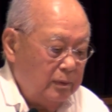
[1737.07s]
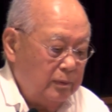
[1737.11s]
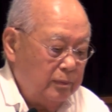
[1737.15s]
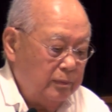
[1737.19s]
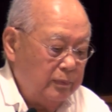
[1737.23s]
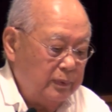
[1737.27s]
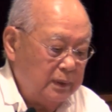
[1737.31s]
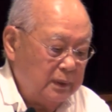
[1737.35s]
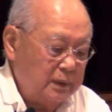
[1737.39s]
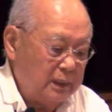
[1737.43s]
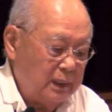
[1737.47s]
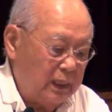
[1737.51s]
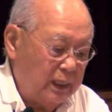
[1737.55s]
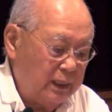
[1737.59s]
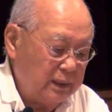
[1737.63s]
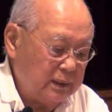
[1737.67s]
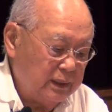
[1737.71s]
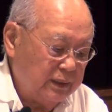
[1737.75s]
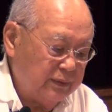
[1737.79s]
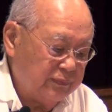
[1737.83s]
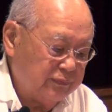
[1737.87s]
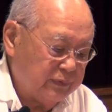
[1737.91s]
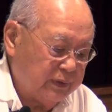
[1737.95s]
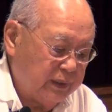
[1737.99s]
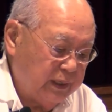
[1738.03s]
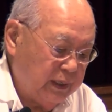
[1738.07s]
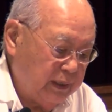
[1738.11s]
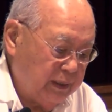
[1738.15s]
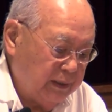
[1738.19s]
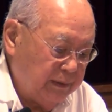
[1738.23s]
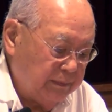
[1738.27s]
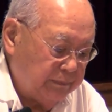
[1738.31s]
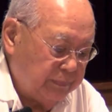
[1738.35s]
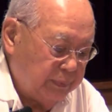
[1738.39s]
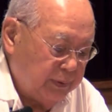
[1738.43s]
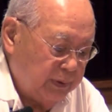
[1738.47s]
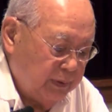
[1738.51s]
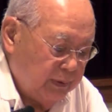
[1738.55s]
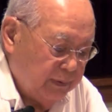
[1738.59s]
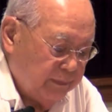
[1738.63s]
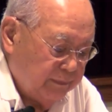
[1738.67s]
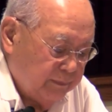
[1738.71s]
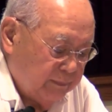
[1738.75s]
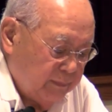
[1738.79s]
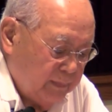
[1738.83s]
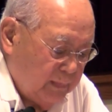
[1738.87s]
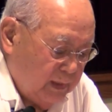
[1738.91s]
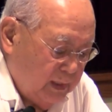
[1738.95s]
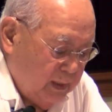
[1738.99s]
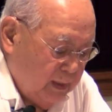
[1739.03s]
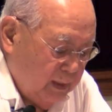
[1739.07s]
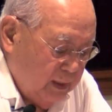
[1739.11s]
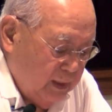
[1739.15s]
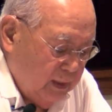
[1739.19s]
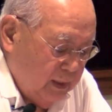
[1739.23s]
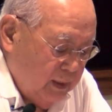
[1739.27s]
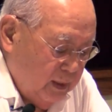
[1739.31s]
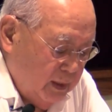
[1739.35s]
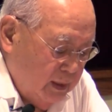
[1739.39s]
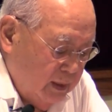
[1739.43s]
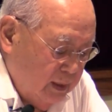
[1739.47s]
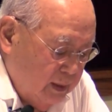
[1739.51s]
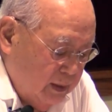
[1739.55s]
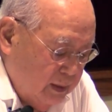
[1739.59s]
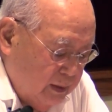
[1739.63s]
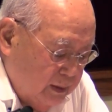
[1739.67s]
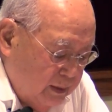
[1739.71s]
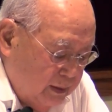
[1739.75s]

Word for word: we I left camp in